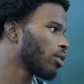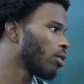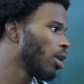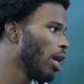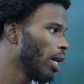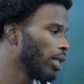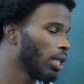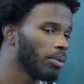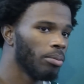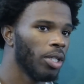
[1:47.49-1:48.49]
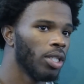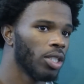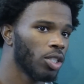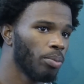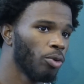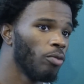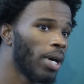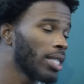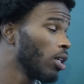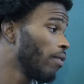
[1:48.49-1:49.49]
So it's up to me to just to prove
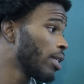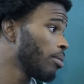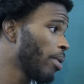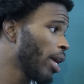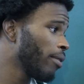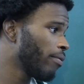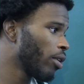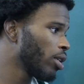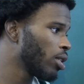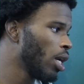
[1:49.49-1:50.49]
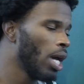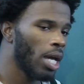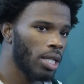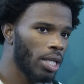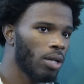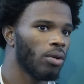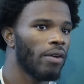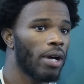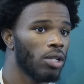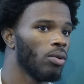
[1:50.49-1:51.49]
myself as a man first, and then
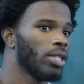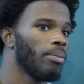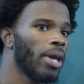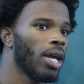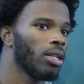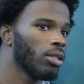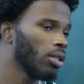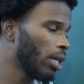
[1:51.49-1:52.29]
whatever I do as a man,